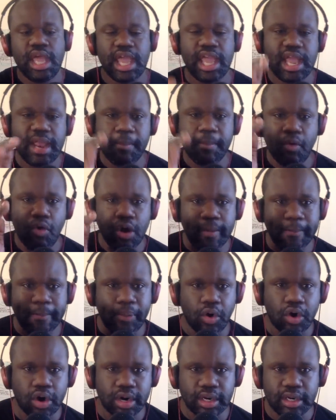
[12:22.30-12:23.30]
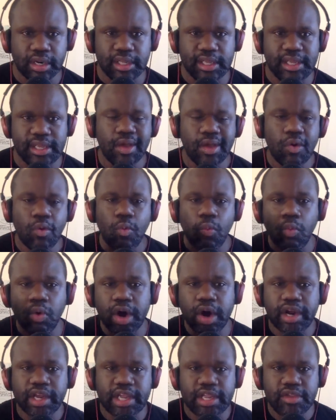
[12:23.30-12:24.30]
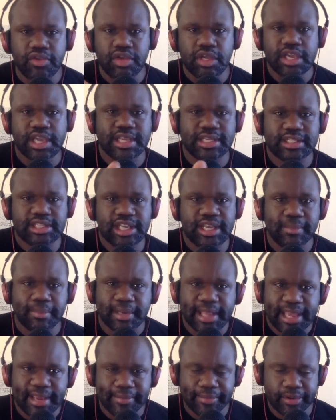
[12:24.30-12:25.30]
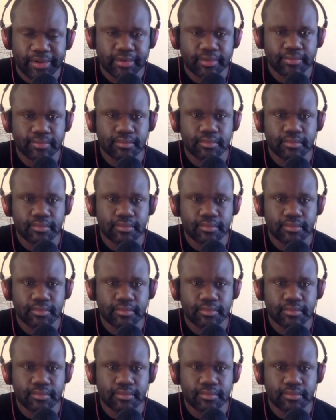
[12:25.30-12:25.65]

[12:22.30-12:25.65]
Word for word: And more importantly, where can you get cheap labor